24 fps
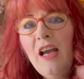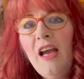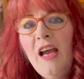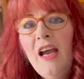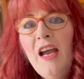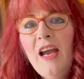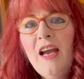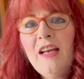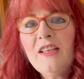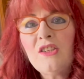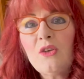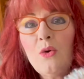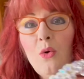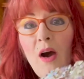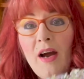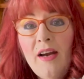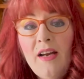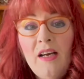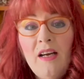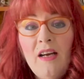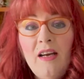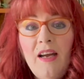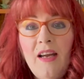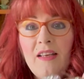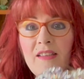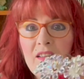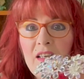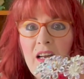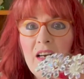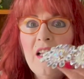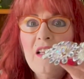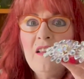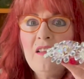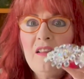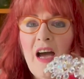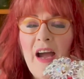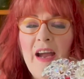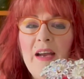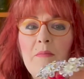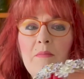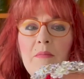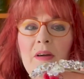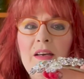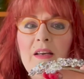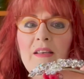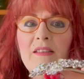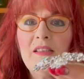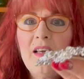It's it's not a light
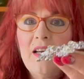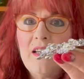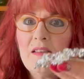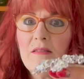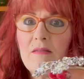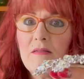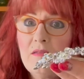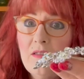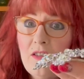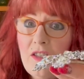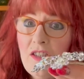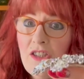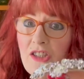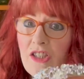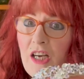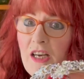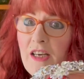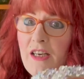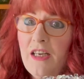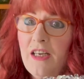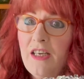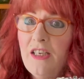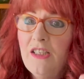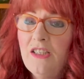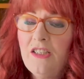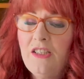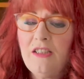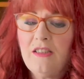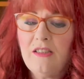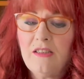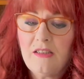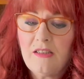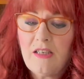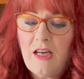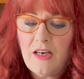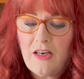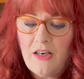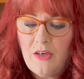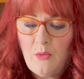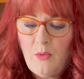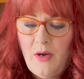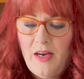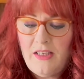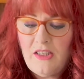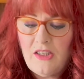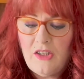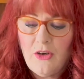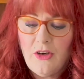metal. It's like, she's chunky. She's got good
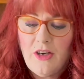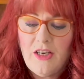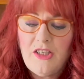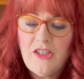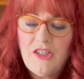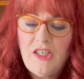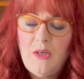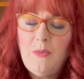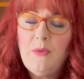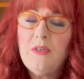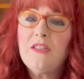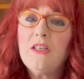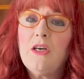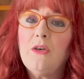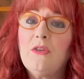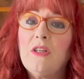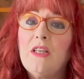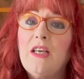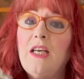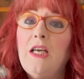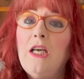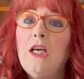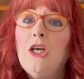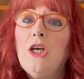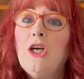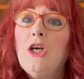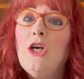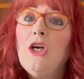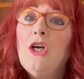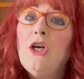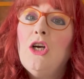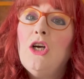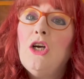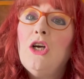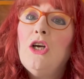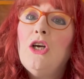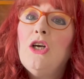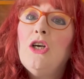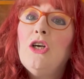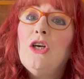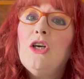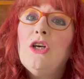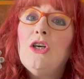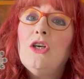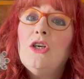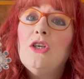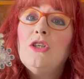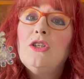weight to her. She was only
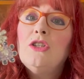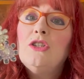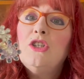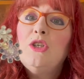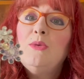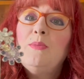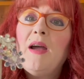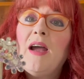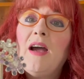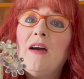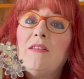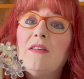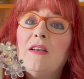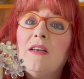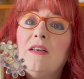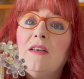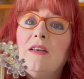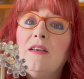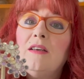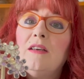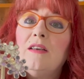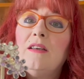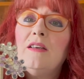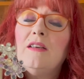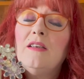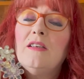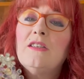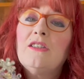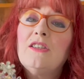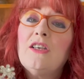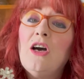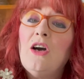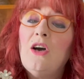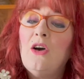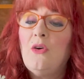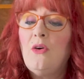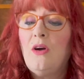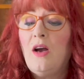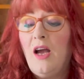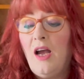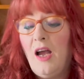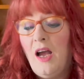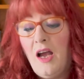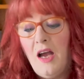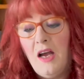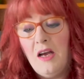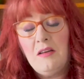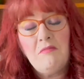2 pounds. So
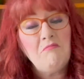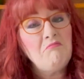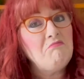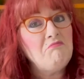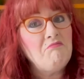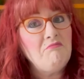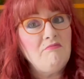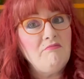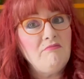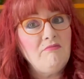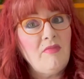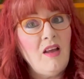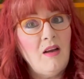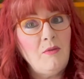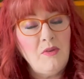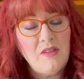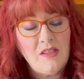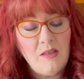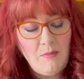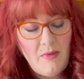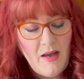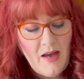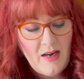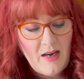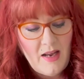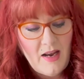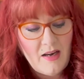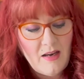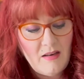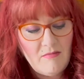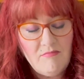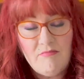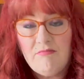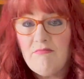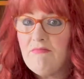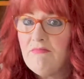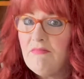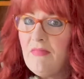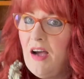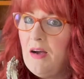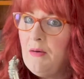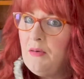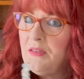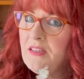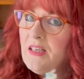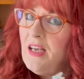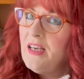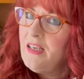I wasn't mad at it. I
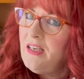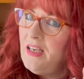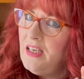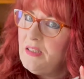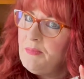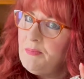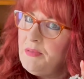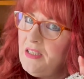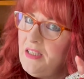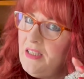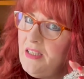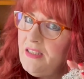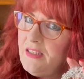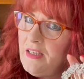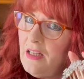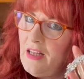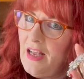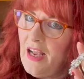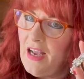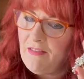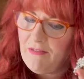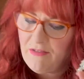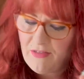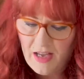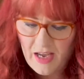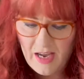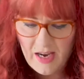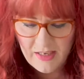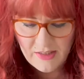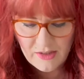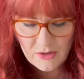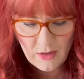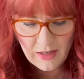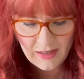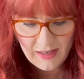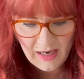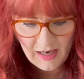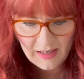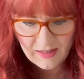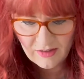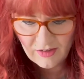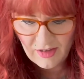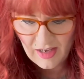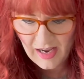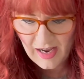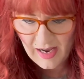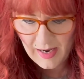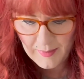was like, yes, please, I'll have that. So I got
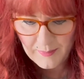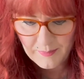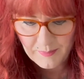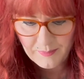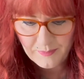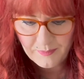that.